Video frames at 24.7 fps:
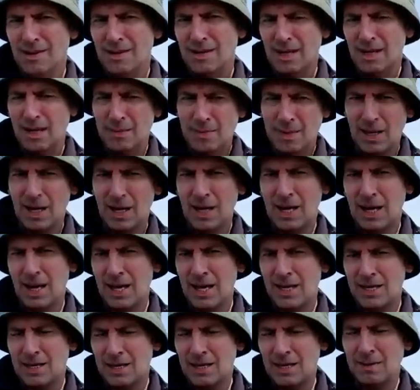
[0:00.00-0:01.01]
Give me a
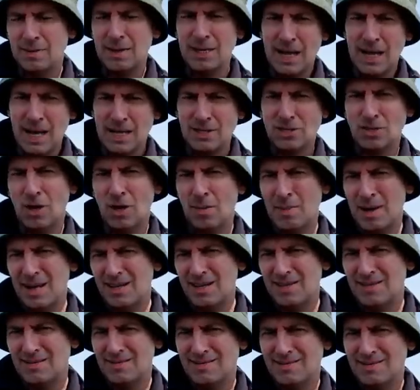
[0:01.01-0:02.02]
like, give me a nice
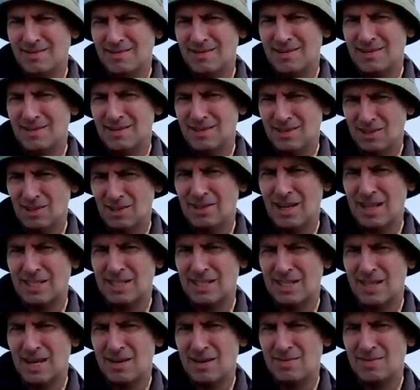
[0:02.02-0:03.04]
comment. Until
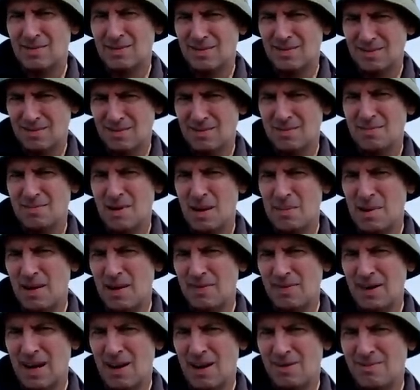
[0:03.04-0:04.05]
next time, bye bye
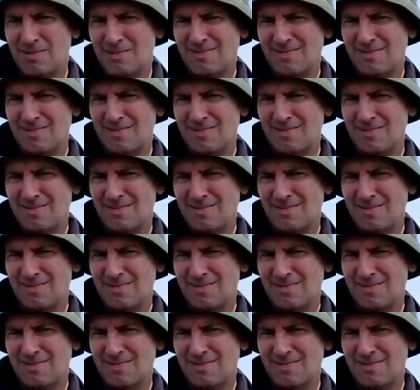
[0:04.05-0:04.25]
for now.